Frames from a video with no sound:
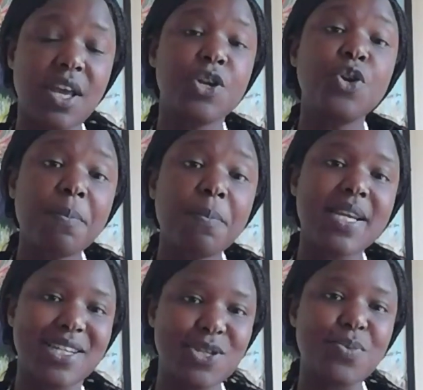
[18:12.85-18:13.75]
nobody
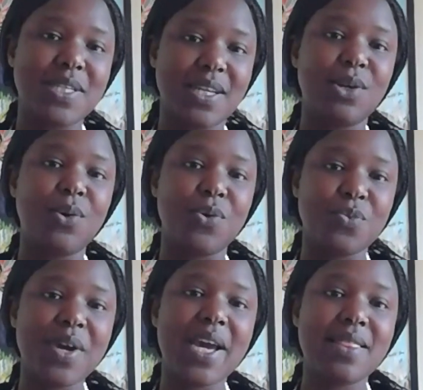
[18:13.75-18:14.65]
can do it alone.
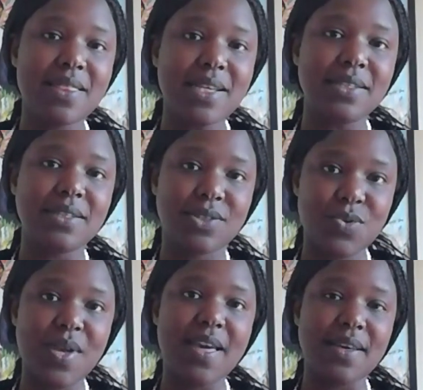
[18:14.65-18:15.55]
We're in this
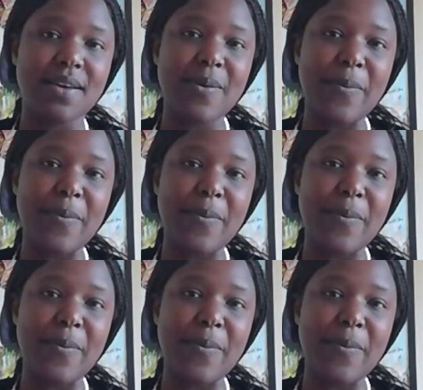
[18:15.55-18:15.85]
together.